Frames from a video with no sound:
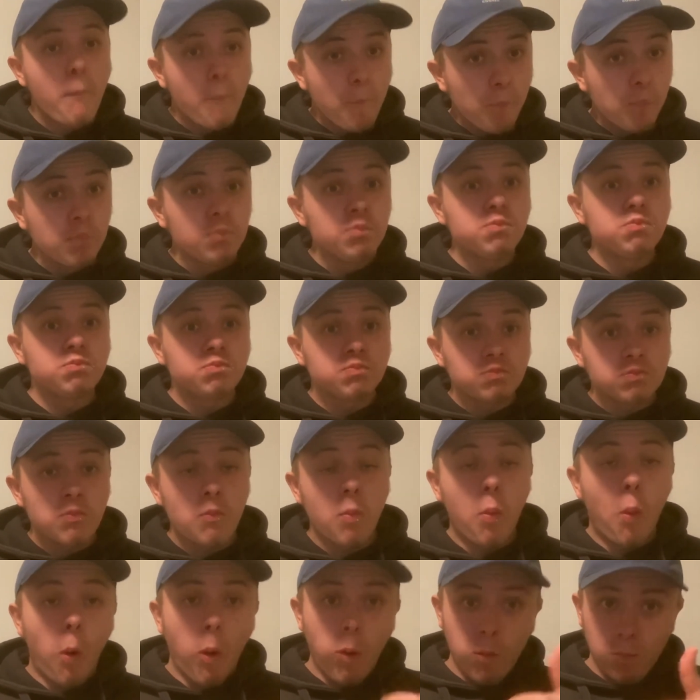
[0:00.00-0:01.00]
Mmm.
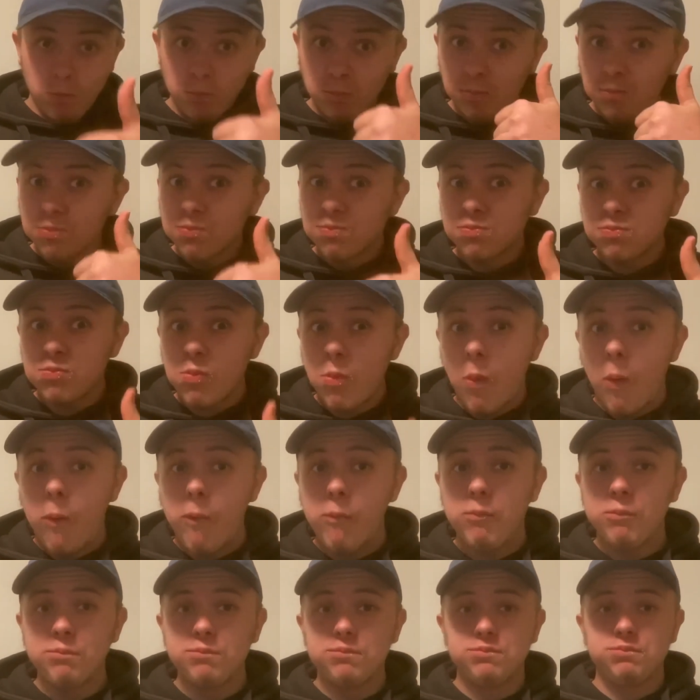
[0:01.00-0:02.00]
Mmm.
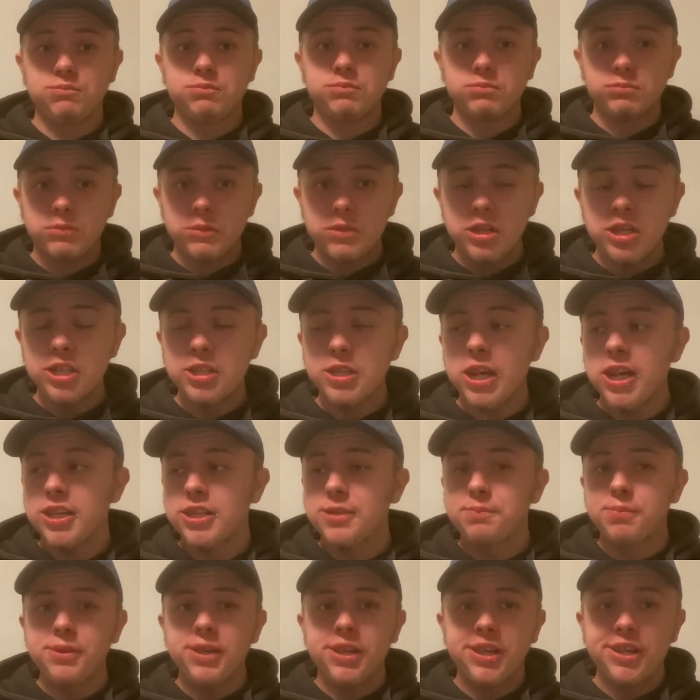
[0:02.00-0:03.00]
This is
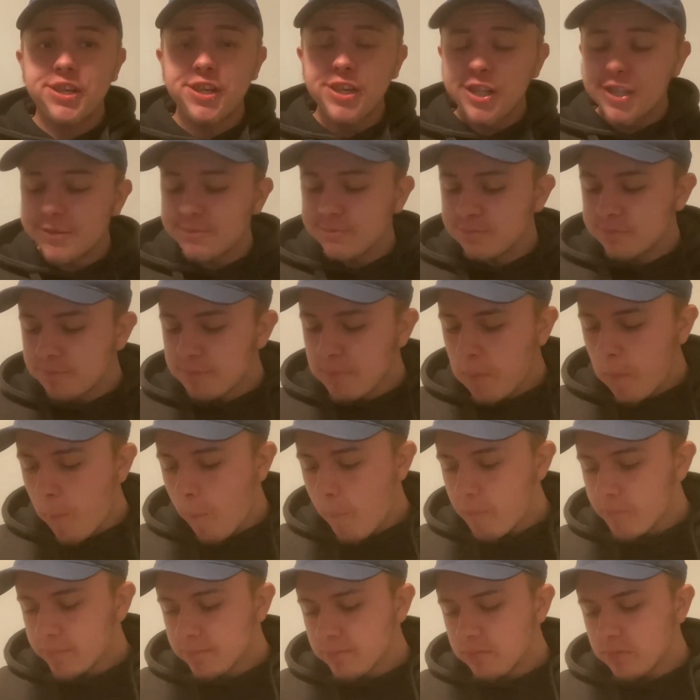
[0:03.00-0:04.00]
actually pretty good.
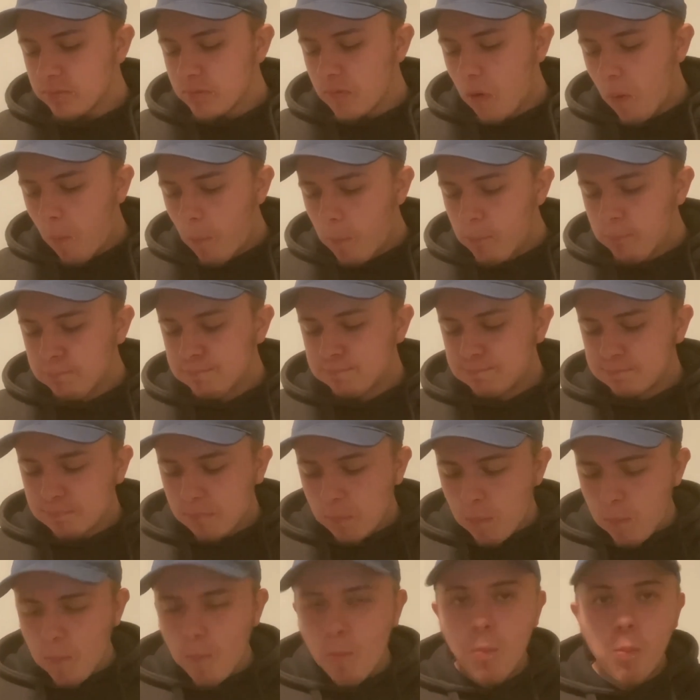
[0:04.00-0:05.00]

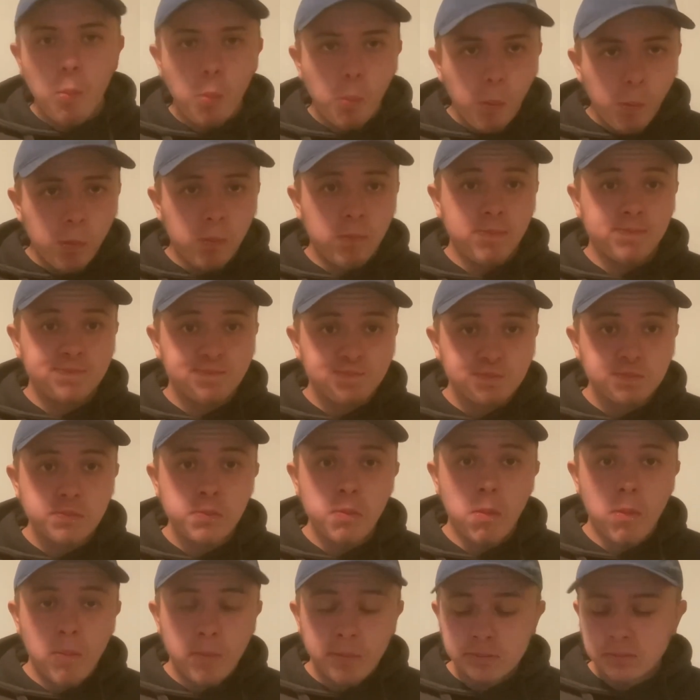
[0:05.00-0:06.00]
Mmm, mmm, mmm.
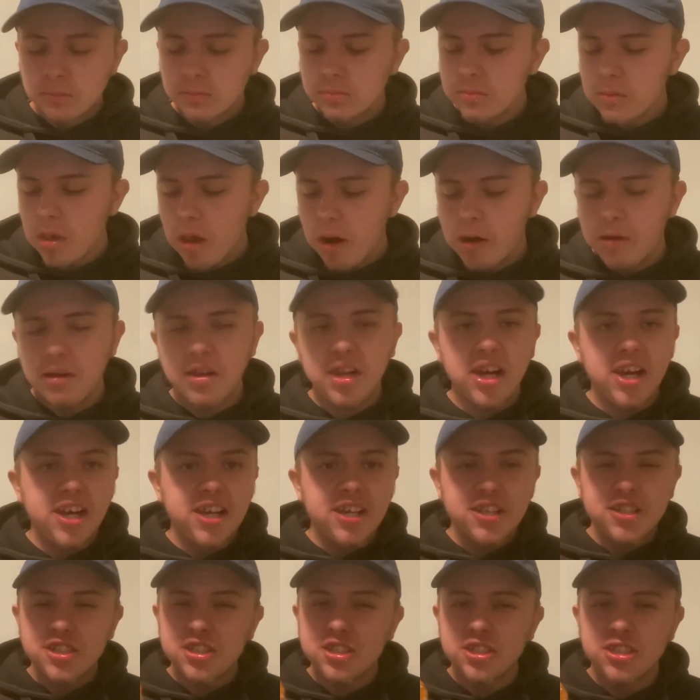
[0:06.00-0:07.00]

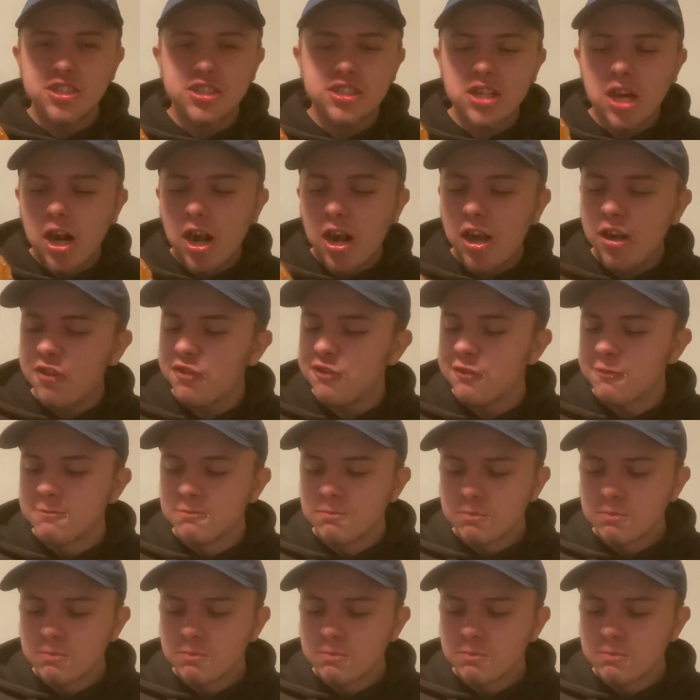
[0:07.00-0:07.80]
Nice, soft.